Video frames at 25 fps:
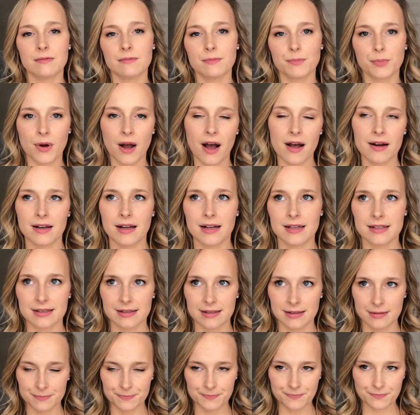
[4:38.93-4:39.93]

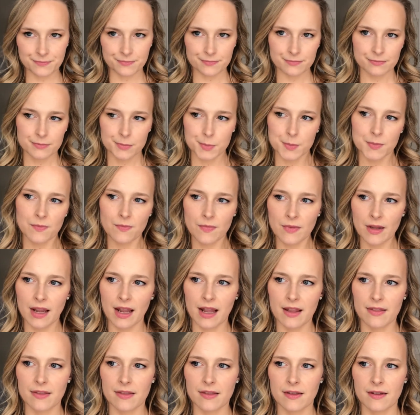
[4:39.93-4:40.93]
products
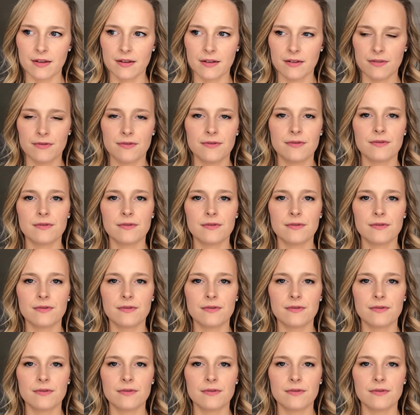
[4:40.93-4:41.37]
and the